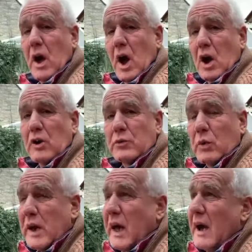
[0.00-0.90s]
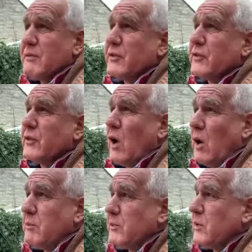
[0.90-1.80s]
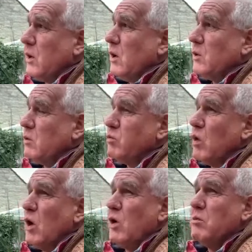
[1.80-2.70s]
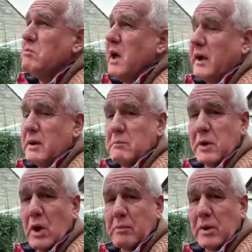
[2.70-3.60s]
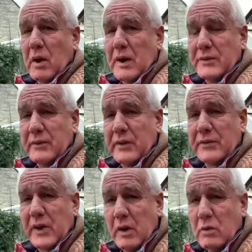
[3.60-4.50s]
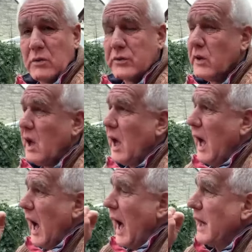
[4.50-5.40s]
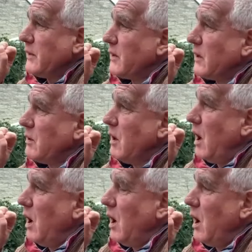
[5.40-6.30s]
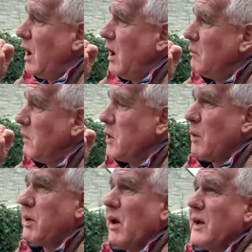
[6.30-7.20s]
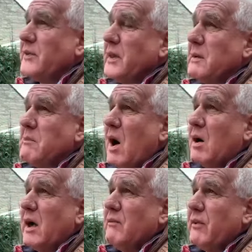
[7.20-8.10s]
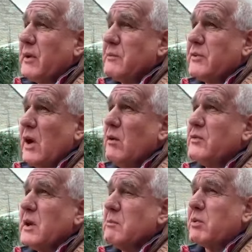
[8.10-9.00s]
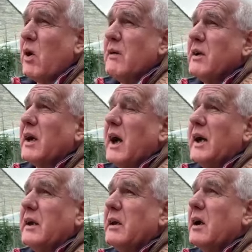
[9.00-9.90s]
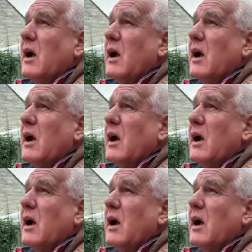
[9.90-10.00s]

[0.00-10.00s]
Because we have stopped the Royal Mint monopolising the tills and uh, monopolising the market for themselves in a private gain